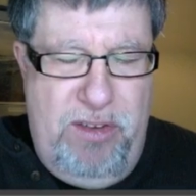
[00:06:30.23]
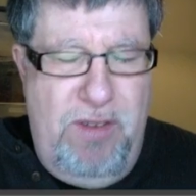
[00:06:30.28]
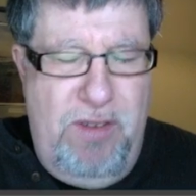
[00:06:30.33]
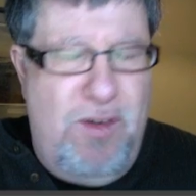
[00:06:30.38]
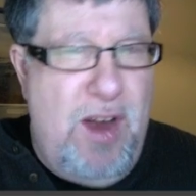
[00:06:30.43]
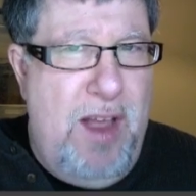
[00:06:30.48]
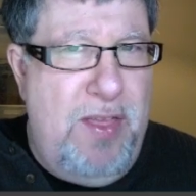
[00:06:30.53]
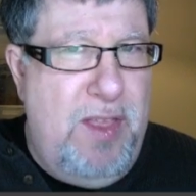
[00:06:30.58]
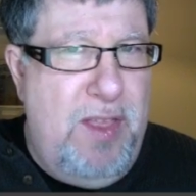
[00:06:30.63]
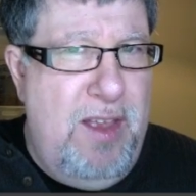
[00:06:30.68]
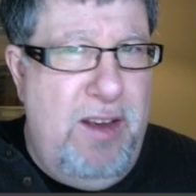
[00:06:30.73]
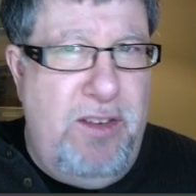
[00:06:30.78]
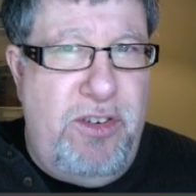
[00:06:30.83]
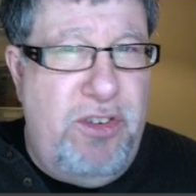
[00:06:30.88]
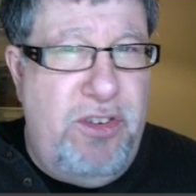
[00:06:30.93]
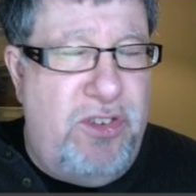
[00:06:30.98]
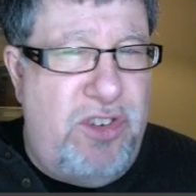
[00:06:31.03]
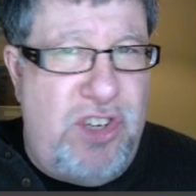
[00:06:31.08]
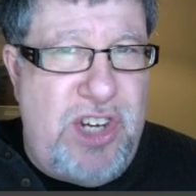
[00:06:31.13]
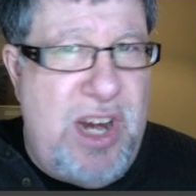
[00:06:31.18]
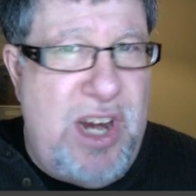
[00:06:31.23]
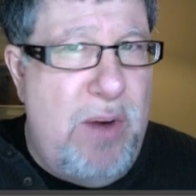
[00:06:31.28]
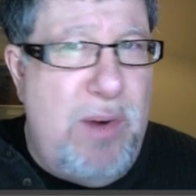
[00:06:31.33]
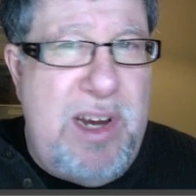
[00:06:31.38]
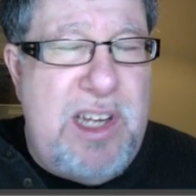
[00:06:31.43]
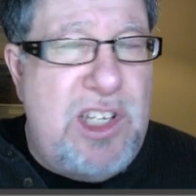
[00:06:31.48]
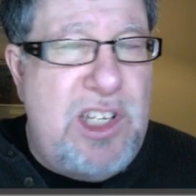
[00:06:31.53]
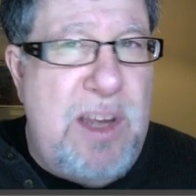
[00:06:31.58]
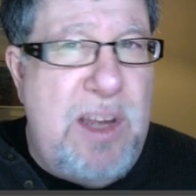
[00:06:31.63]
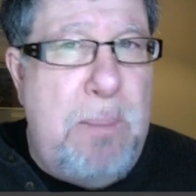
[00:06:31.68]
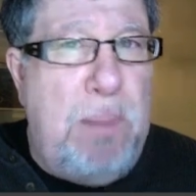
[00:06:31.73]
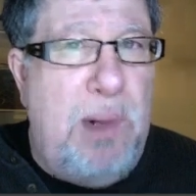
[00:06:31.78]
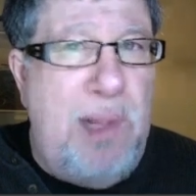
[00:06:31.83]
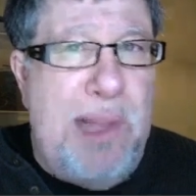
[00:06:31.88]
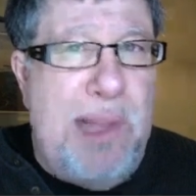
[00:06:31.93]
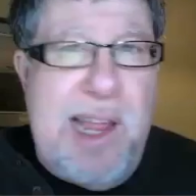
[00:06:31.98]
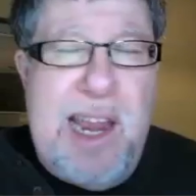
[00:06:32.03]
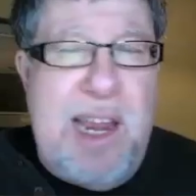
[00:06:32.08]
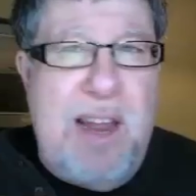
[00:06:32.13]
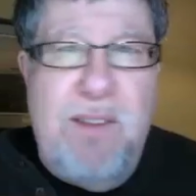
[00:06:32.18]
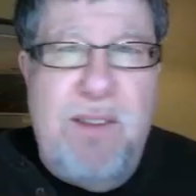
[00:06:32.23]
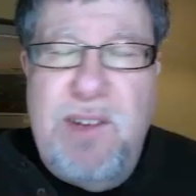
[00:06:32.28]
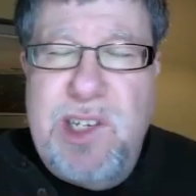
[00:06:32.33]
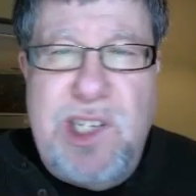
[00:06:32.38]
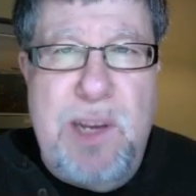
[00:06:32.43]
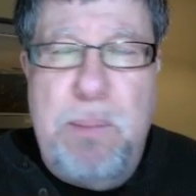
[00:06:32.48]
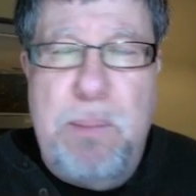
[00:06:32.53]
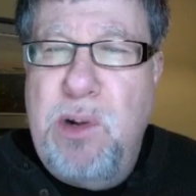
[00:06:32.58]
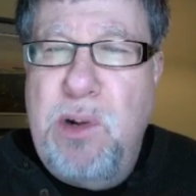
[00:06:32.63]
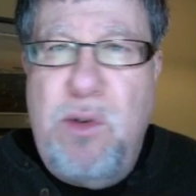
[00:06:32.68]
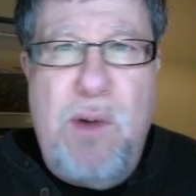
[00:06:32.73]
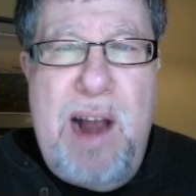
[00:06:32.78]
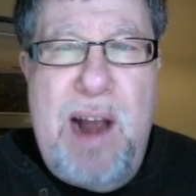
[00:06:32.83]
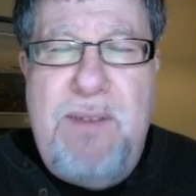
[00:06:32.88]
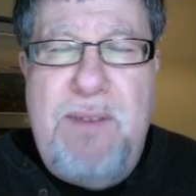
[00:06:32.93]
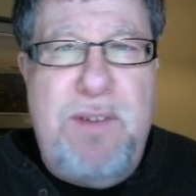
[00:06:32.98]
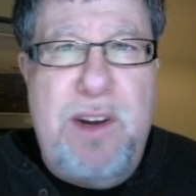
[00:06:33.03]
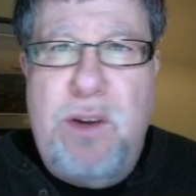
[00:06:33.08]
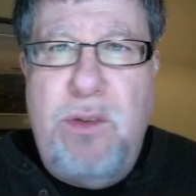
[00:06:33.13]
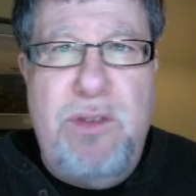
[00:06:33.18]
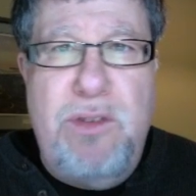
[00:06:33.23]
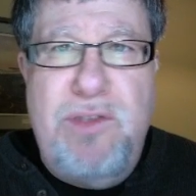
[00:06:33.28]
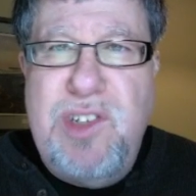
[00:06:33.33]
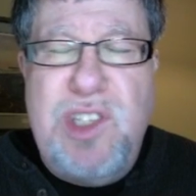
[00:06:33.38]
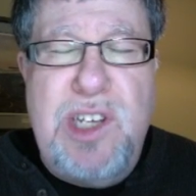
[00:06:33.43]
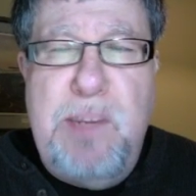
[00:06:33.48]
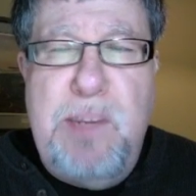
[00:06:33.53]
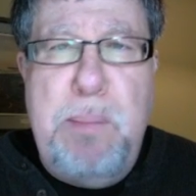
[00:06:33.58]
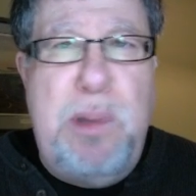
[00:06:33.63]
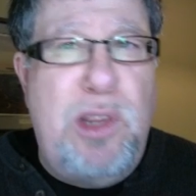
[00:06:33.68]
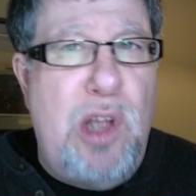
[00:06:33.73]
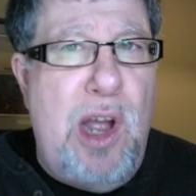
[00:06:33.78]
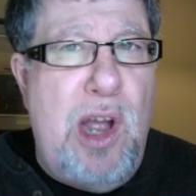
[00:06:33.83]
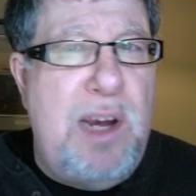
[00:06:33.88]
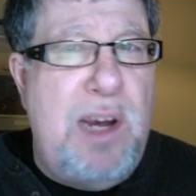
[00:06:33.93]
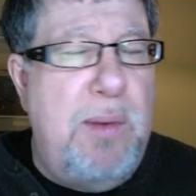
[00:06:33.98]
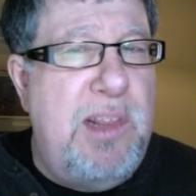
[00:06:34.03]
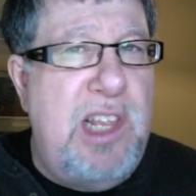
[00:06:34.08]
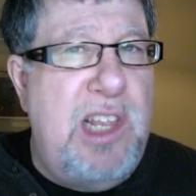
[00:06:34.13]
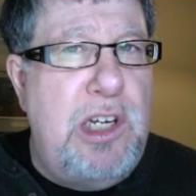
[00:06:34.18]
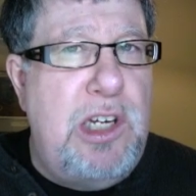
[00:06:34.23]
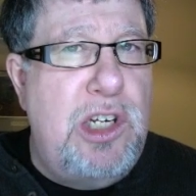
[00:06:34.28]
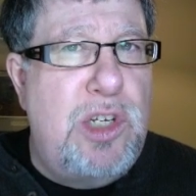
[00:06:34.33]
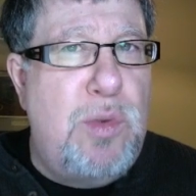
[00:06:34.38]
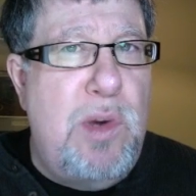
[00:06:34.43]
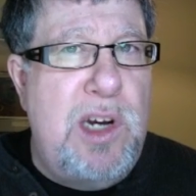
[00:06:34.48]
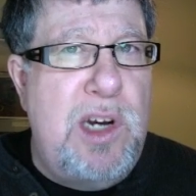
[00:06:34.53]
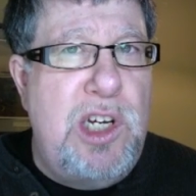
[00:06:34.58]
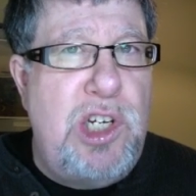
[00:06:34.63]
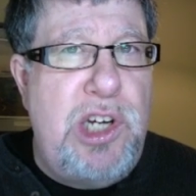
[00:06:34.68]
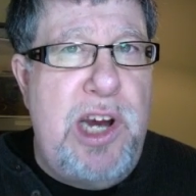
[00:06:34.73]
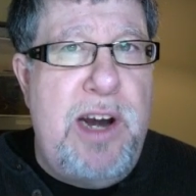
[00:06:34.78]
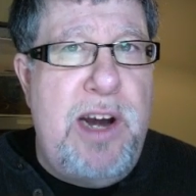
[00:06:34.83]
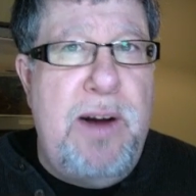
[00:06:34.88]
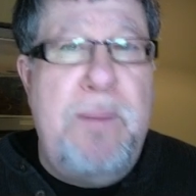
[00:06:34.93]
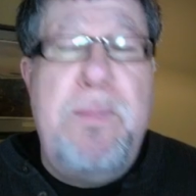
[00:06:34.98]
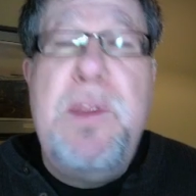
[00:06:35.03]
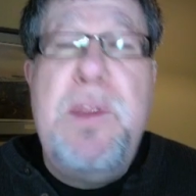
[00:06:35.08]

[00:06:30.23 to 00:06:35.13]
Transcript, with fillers: You've got the just sharing a simple link of a simple graphic or of a simple document that you just want to share.